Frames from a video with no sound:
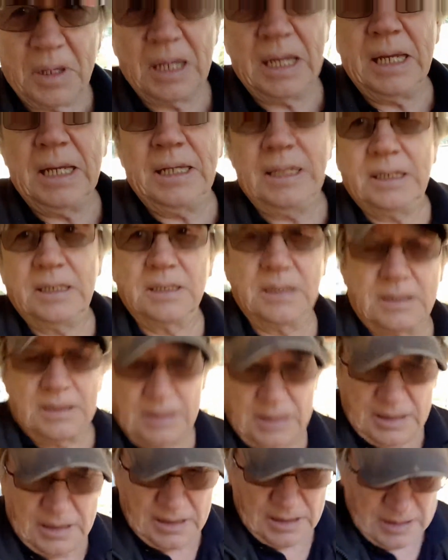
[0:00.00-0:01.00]
and
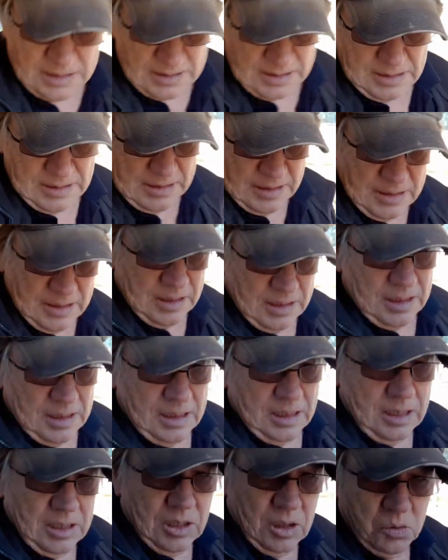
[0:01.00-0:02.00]

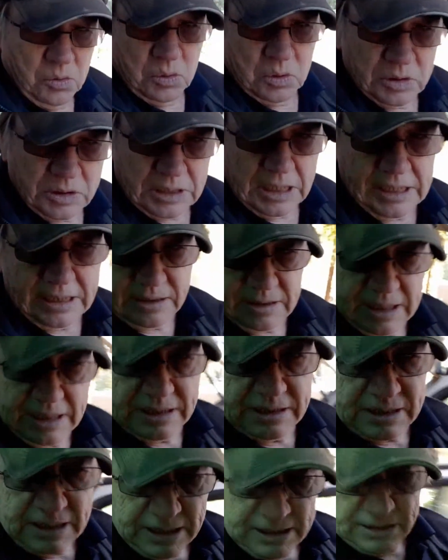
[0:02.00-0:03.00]
we'll take
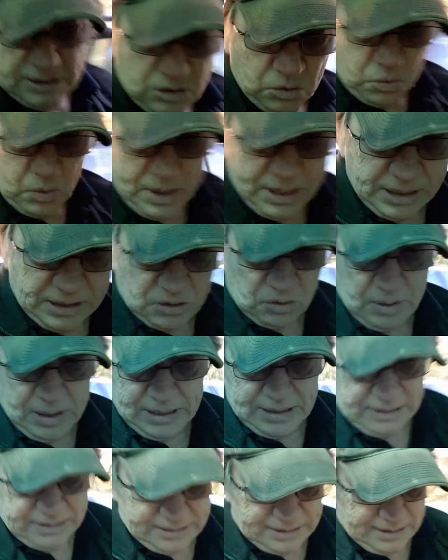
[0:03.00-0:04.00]
that down to
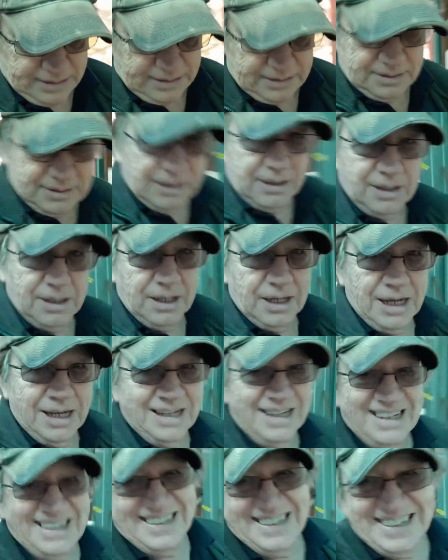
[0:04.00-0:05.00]
Wangaratta. So
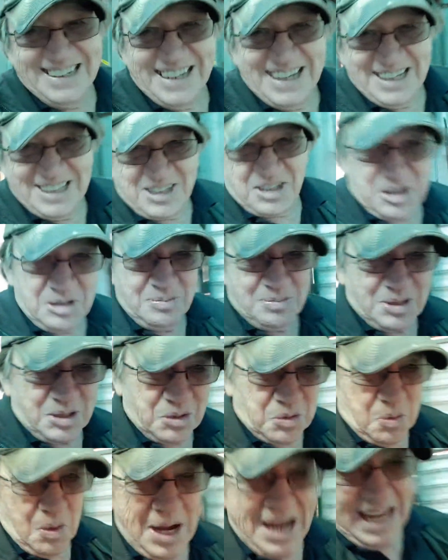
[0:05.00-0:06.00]
a trip
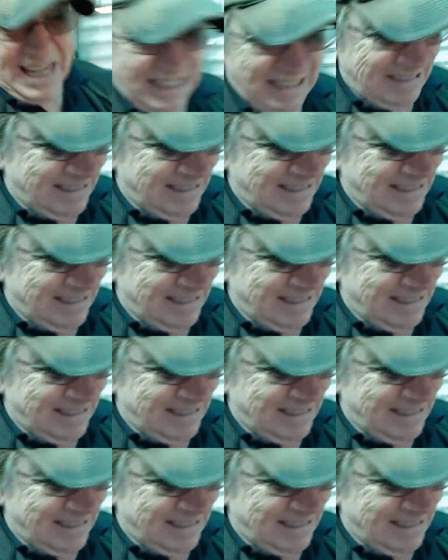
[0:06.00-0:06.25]
to Wang